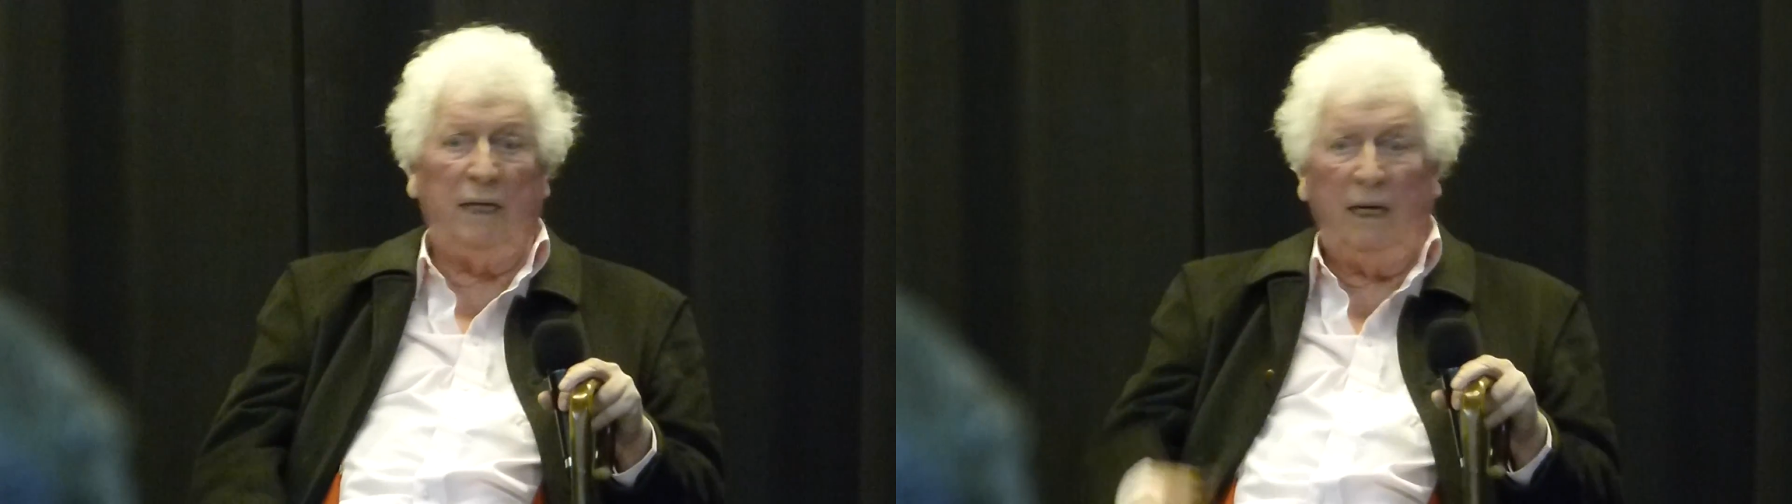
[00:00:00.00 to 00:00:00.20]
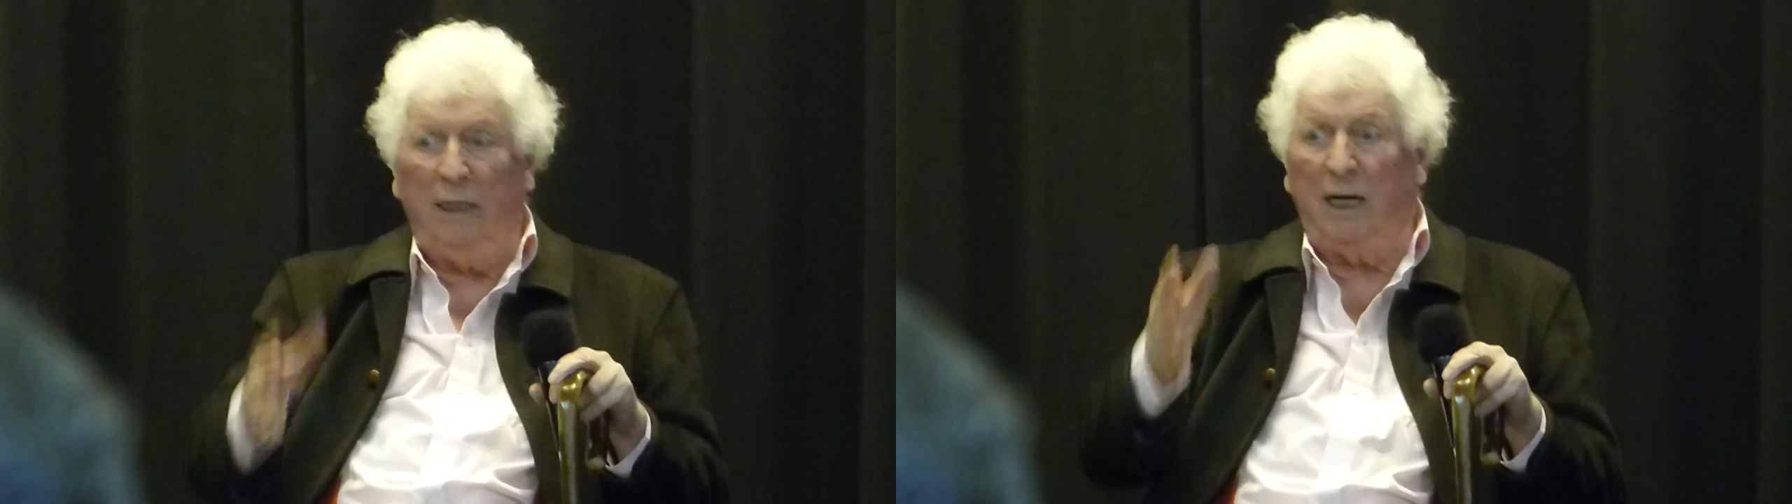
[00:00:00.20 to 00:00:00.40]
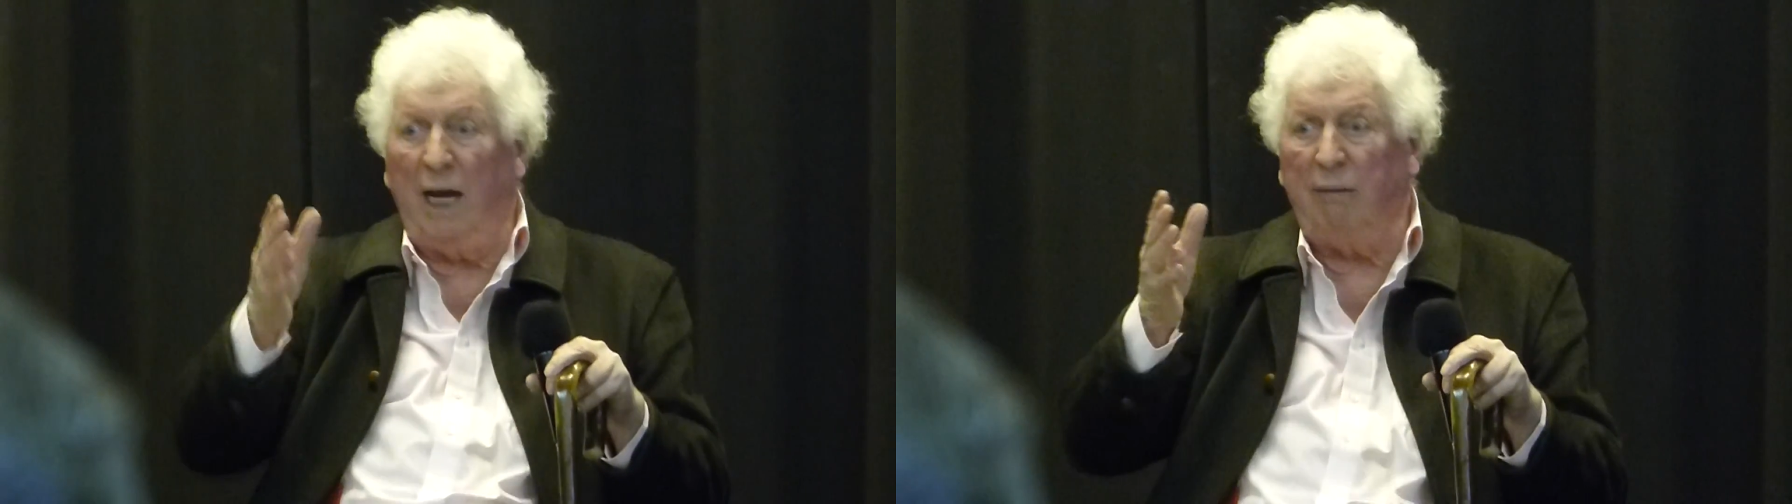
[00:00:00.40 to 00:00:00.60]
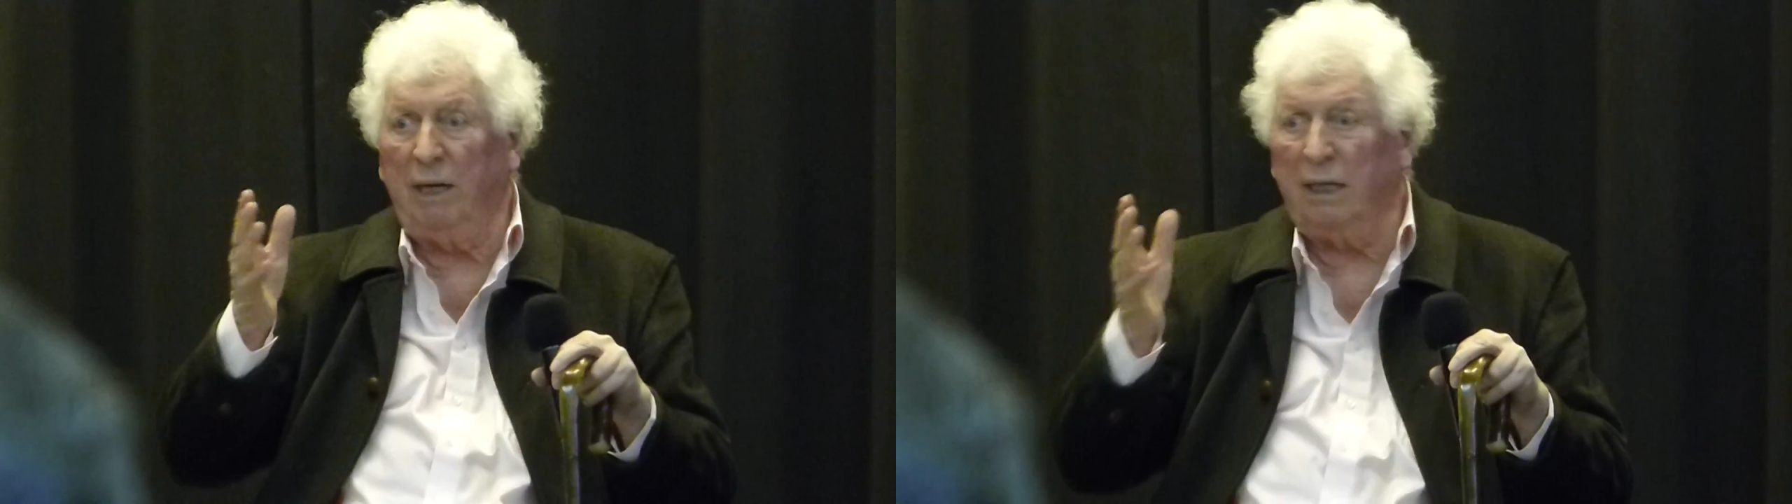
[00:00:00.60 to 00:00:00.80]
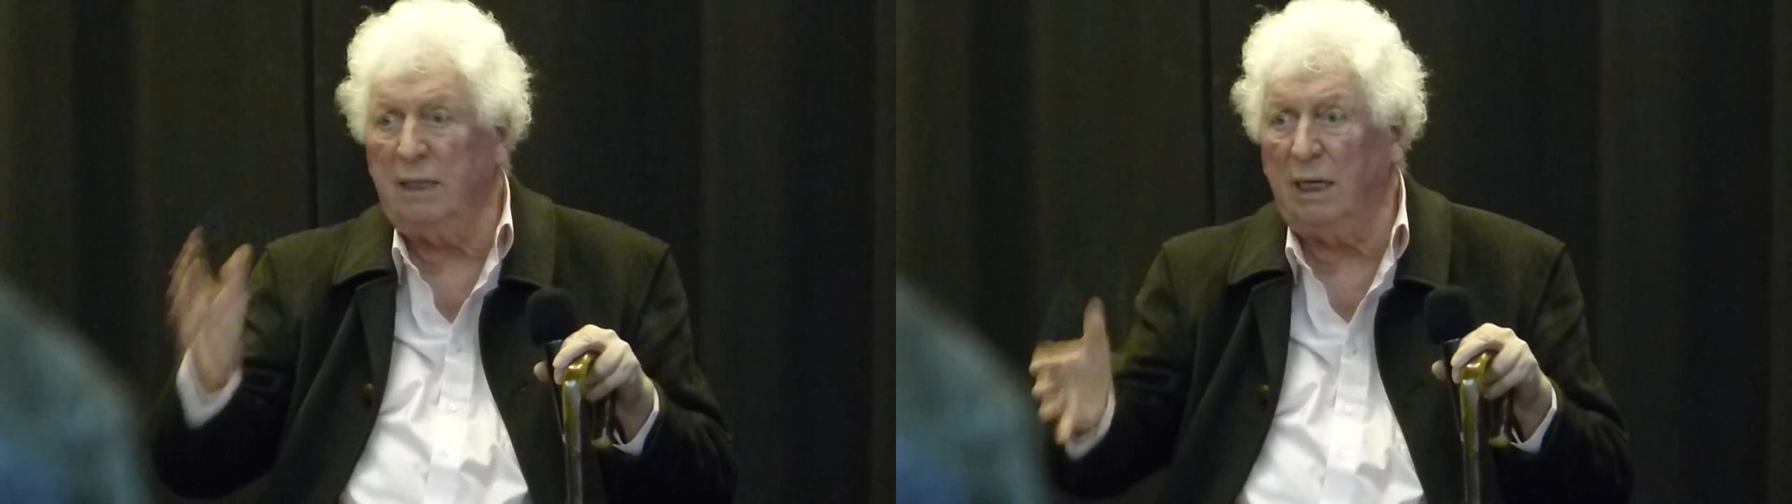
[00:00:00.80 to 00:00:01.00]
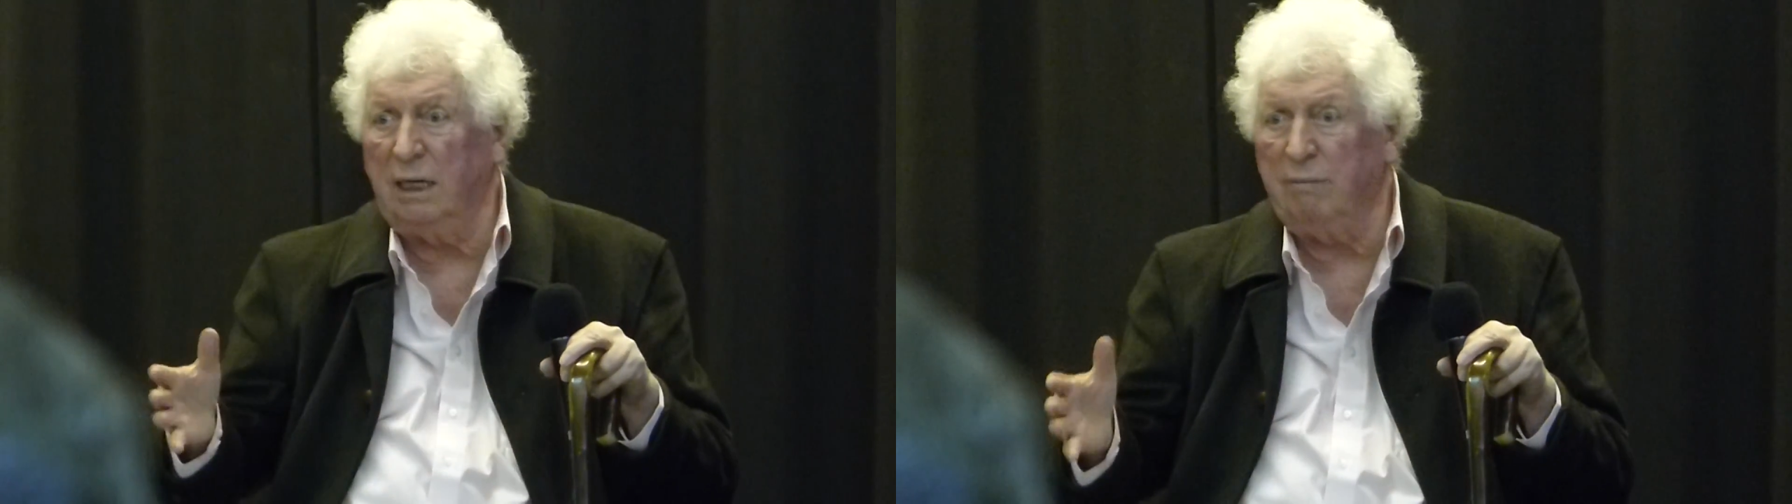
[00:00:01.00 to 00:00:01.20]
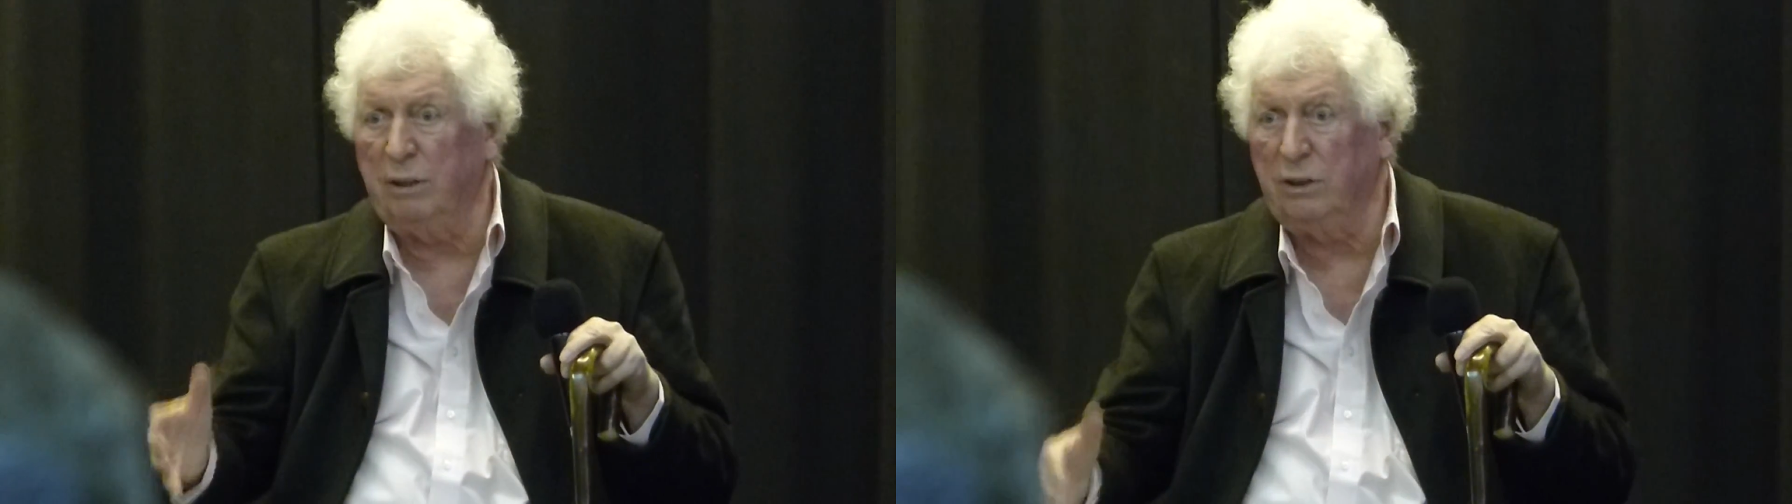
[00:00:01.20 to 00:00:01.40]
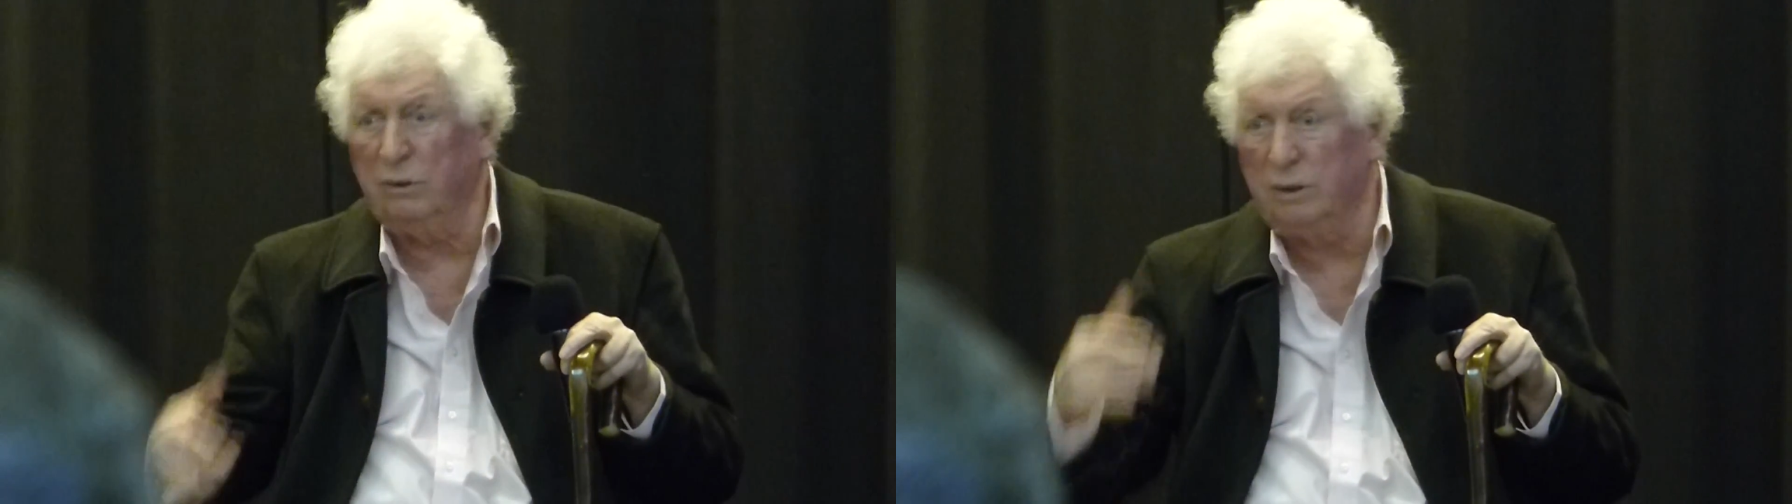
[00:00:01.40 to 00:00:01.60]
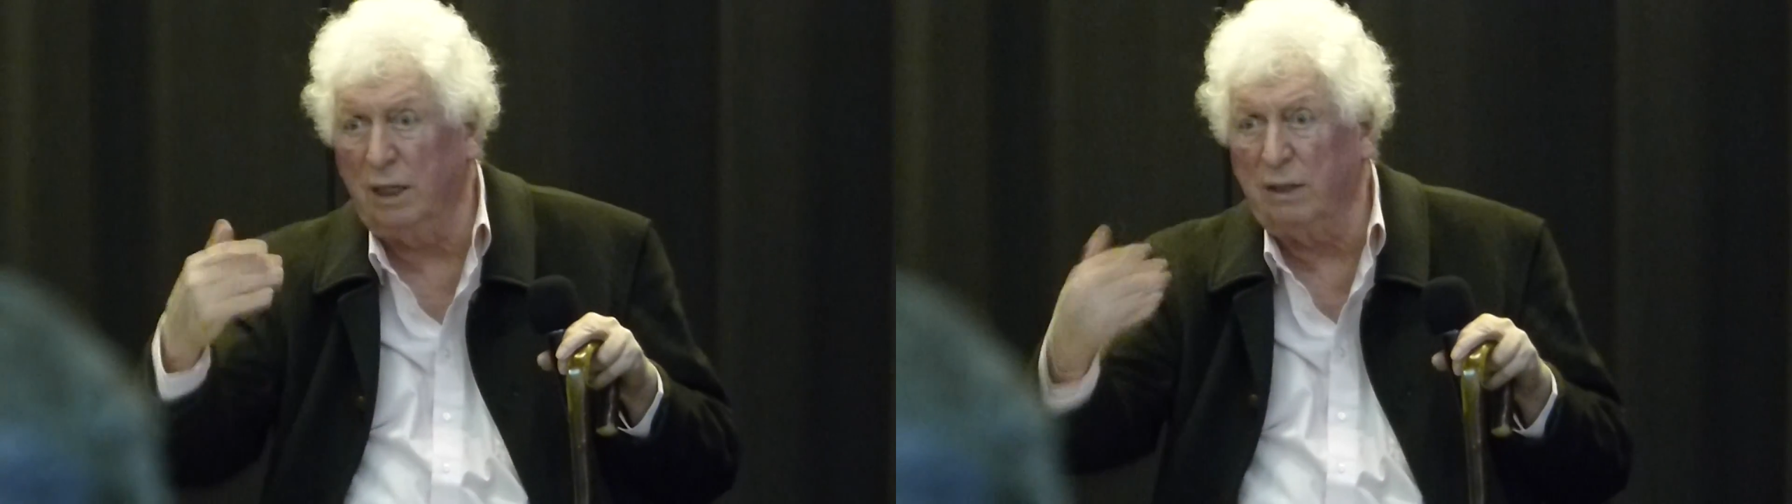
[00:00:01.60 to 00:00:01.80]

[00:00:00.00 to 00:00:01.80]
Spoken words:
In came the executive producer,